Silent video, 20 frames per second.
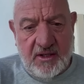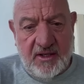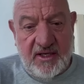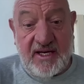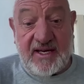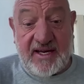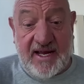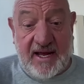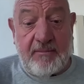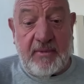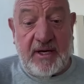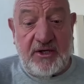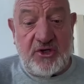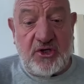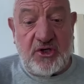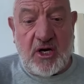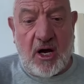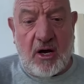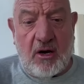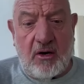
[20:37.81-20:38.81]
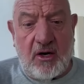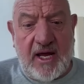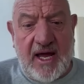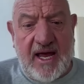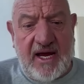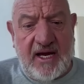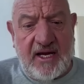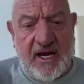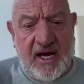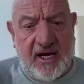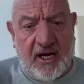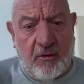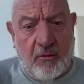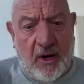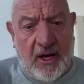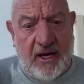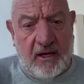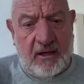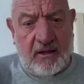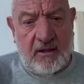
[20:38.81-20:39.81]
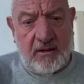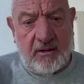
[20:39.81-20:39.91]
Yeah, that means you can't get in anywhere.